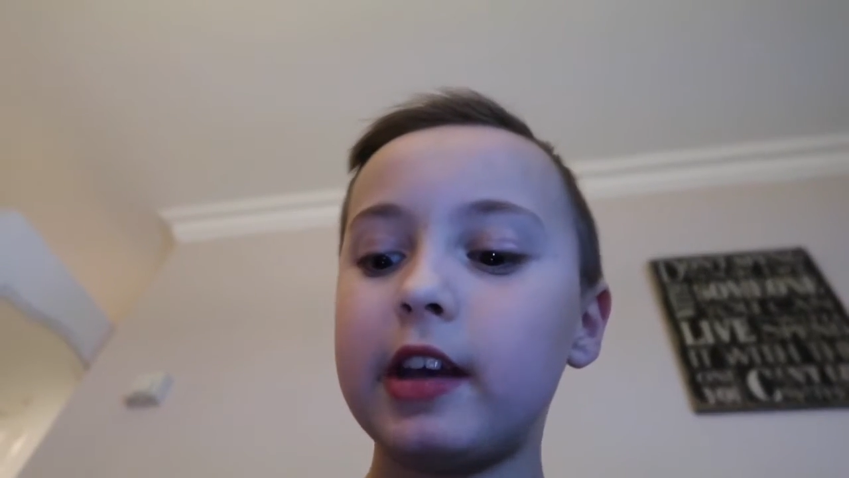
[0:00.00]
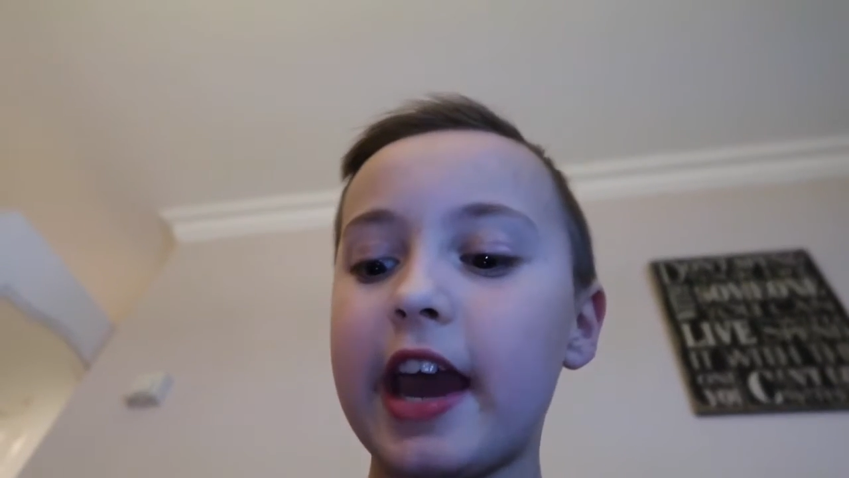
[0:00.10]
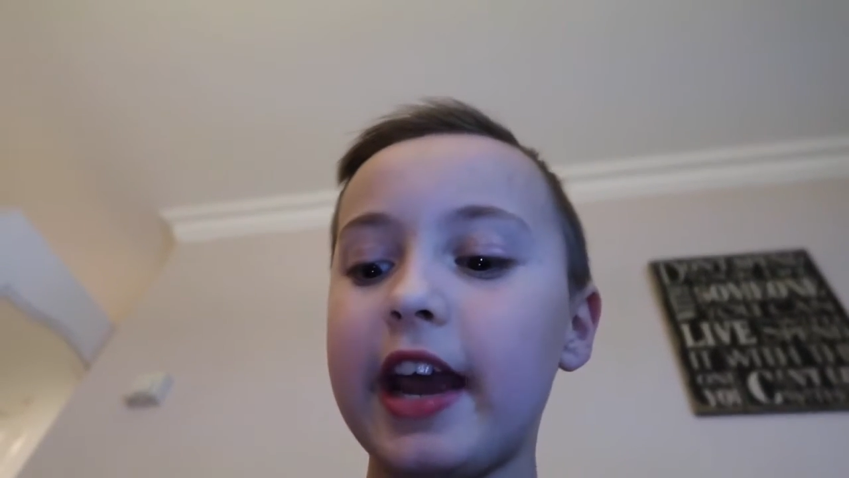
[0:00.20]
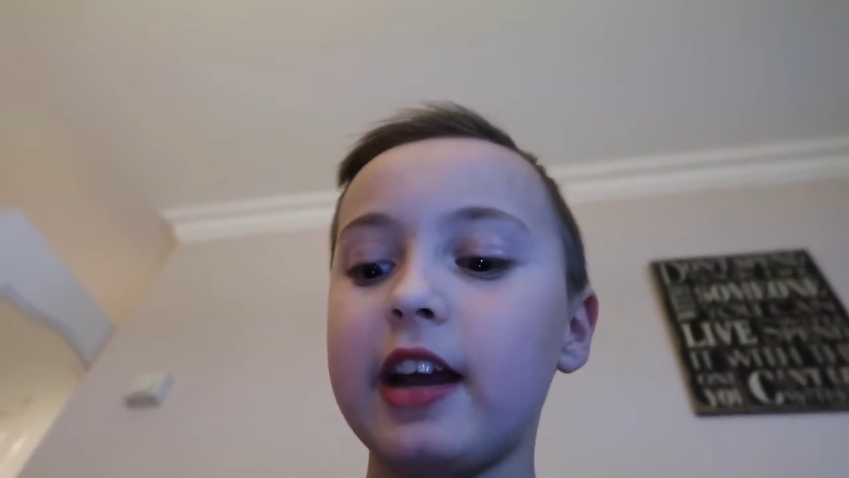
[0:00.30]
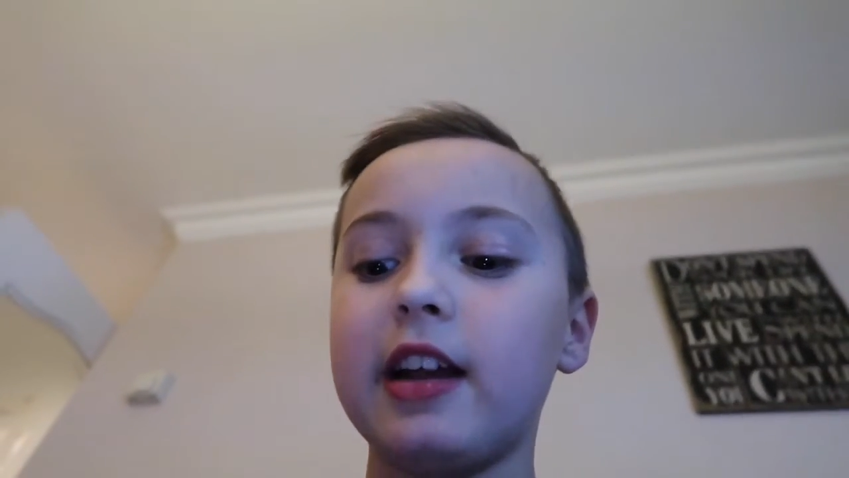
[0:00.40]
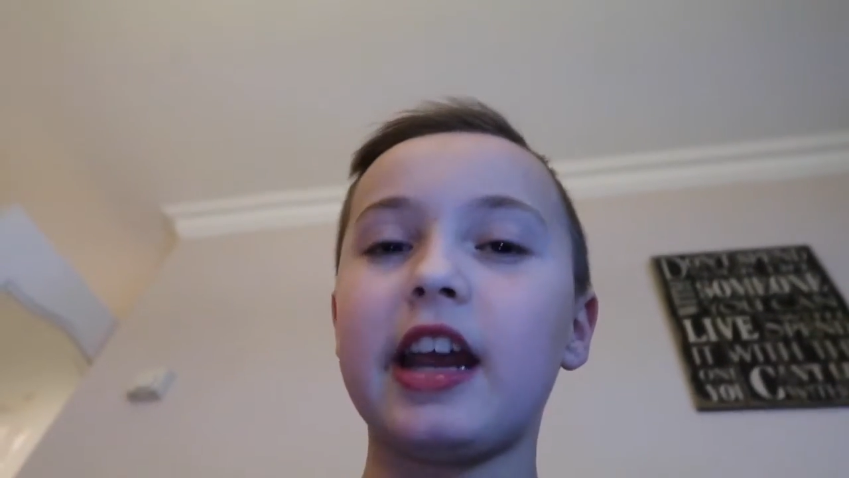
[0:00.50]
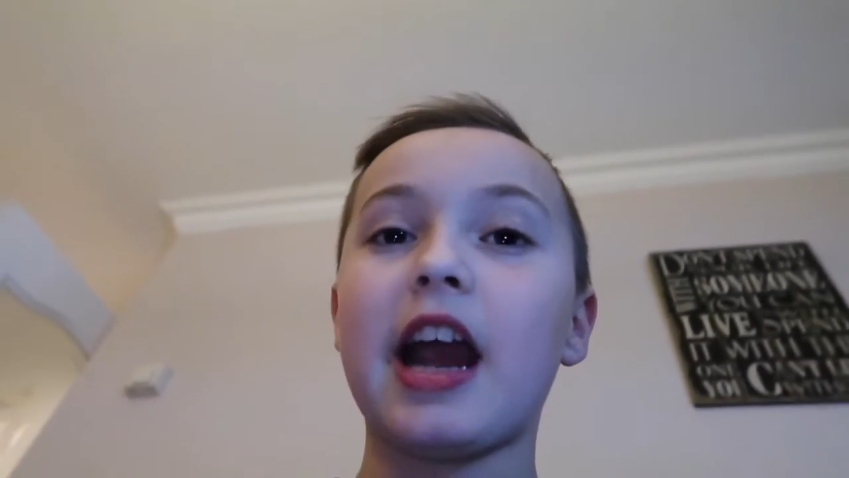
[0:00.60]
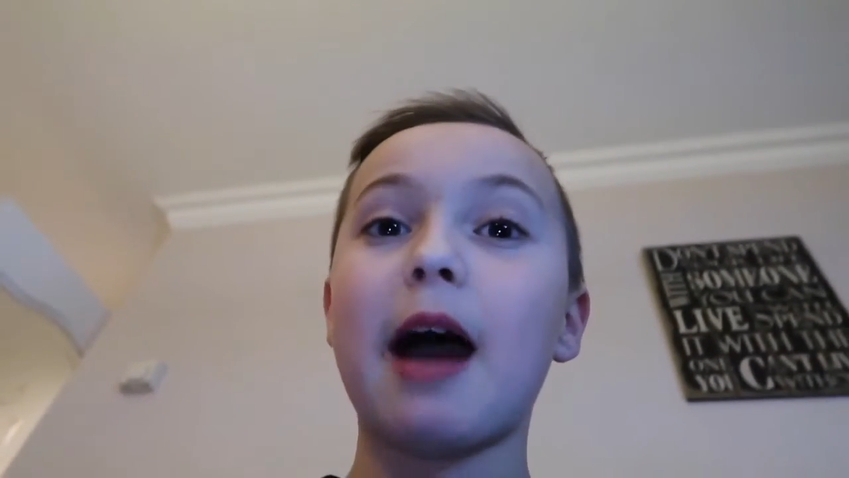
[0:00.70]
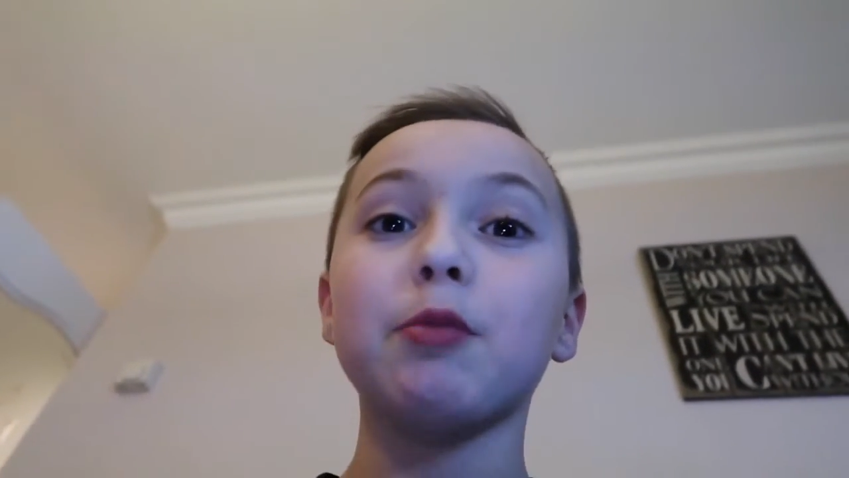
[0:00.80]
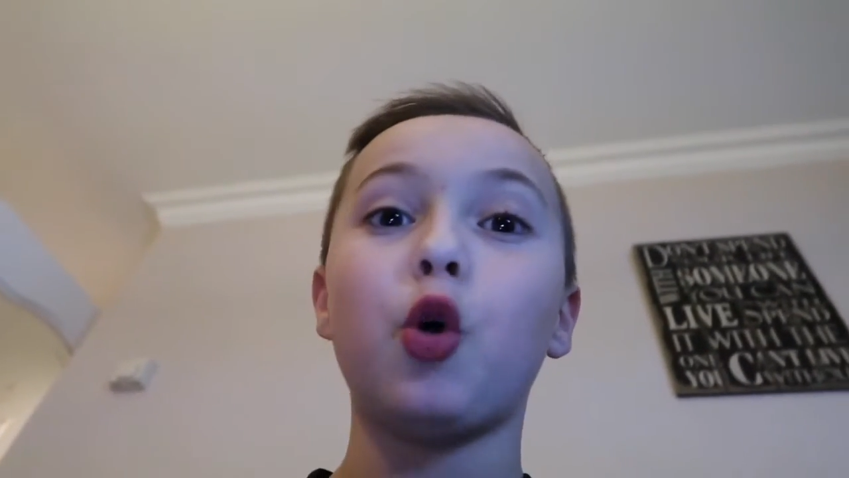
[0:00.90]
Yeah,
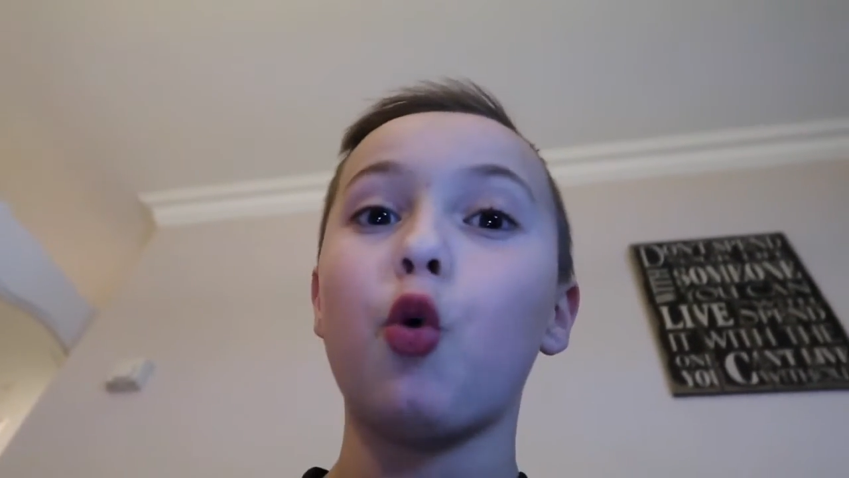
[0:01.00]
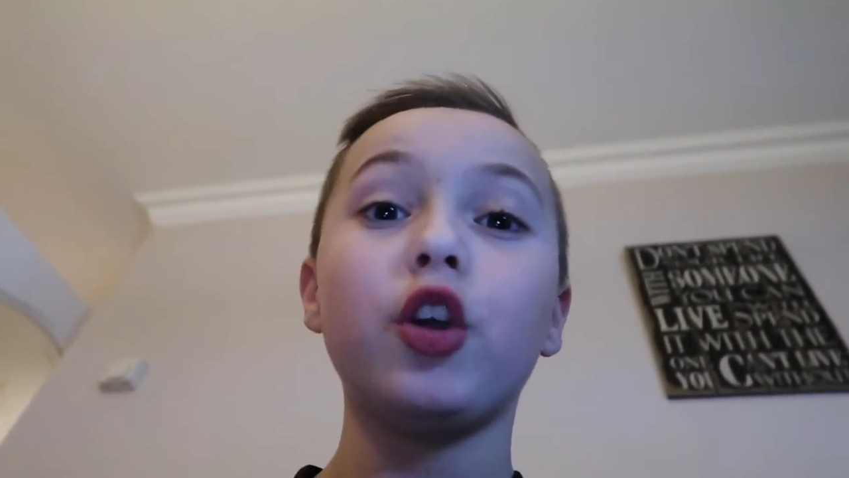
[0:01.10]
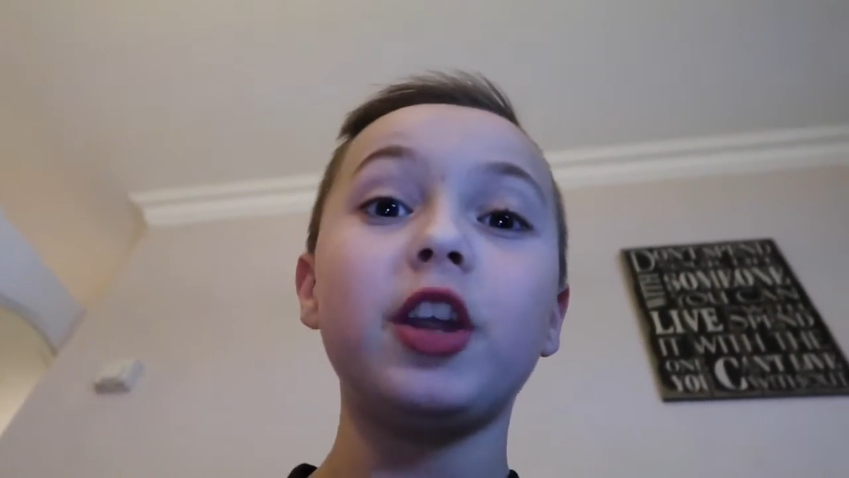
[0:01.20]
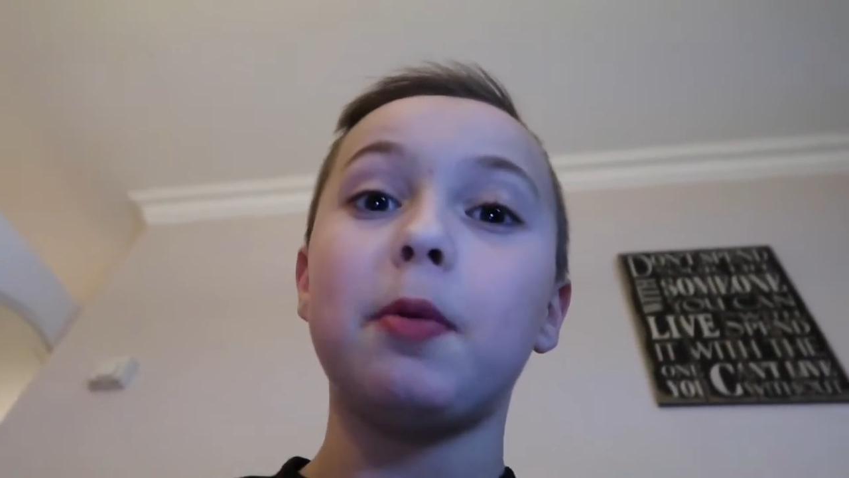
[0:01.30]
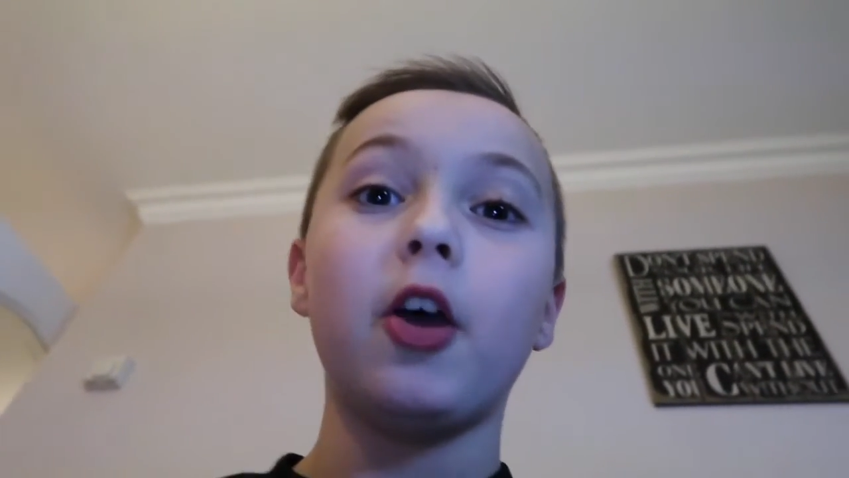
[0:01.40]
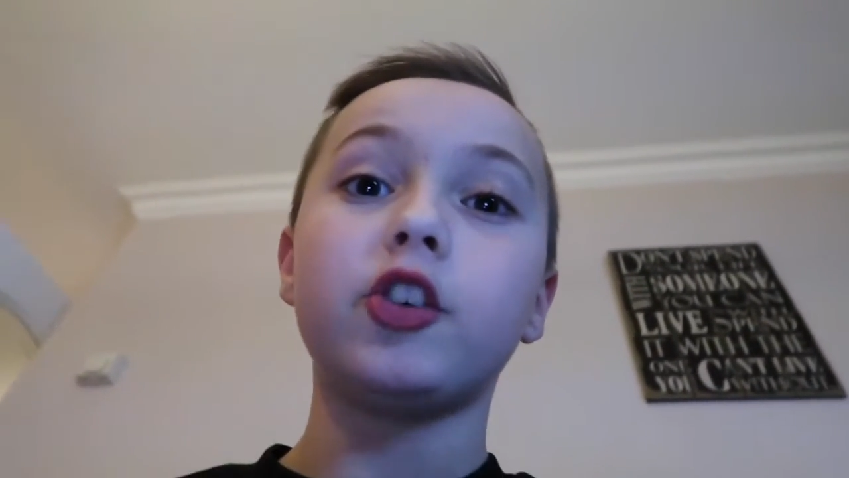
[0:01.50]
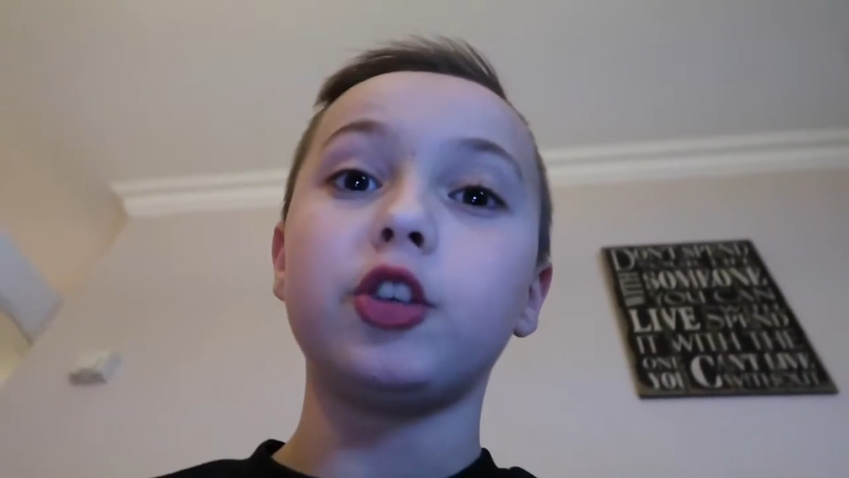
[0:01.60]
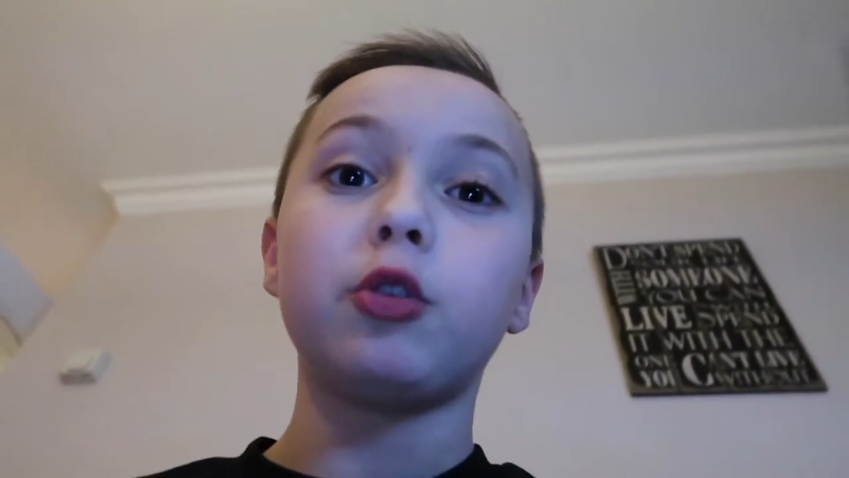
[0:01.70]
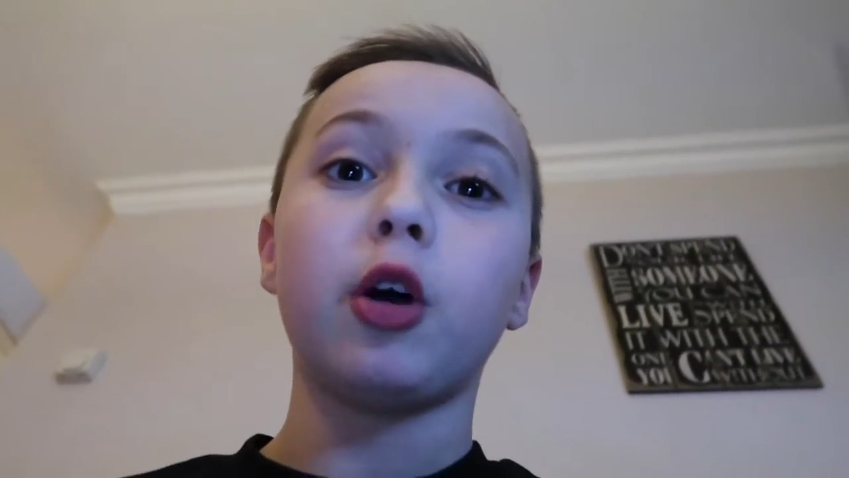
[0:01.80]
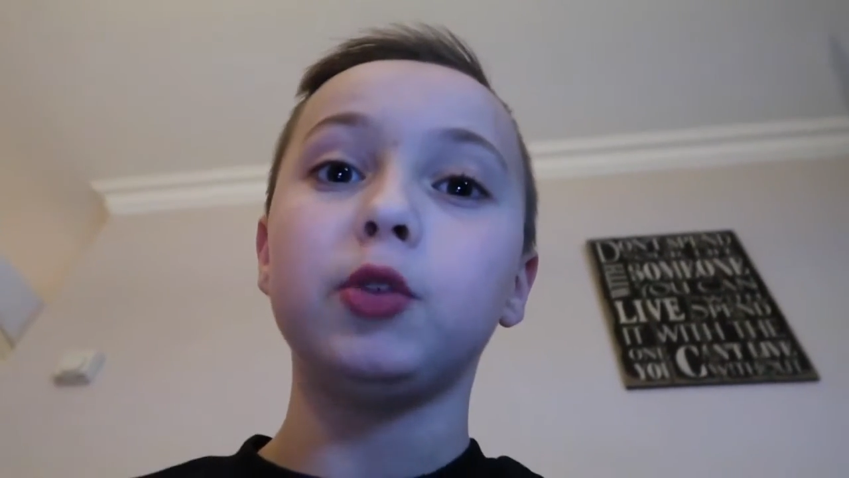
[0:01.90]
like I'm the only
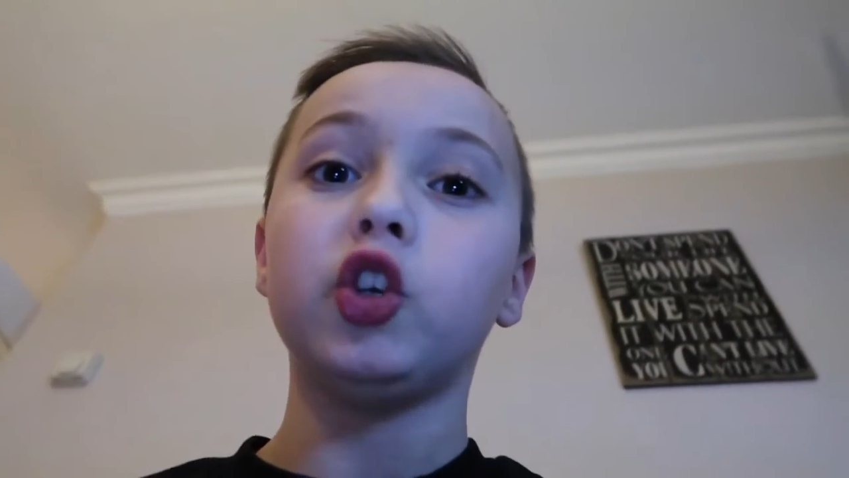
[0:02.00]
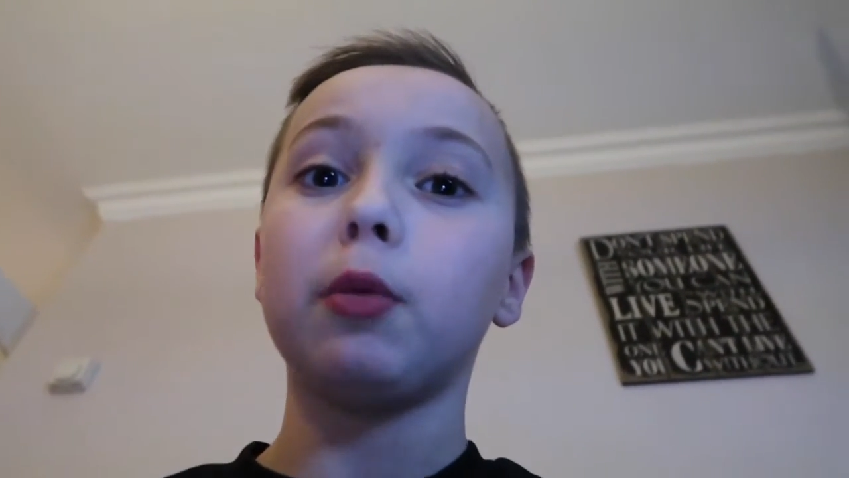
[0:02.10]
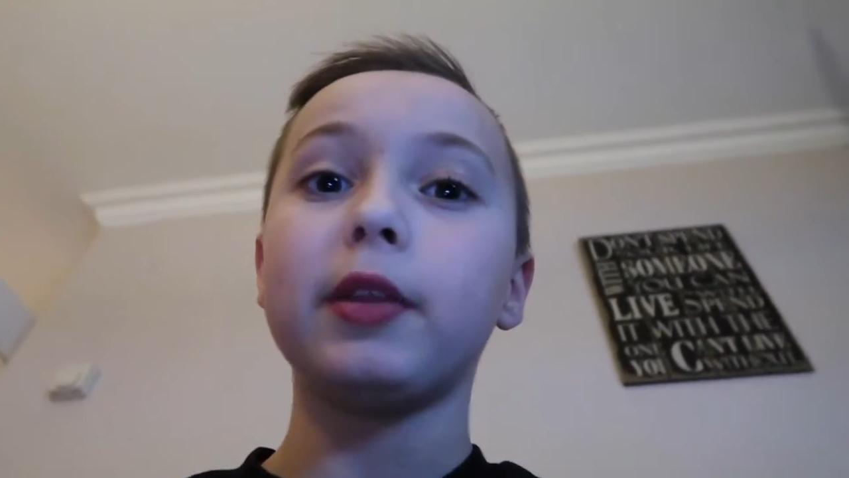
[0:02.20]
person who comes up,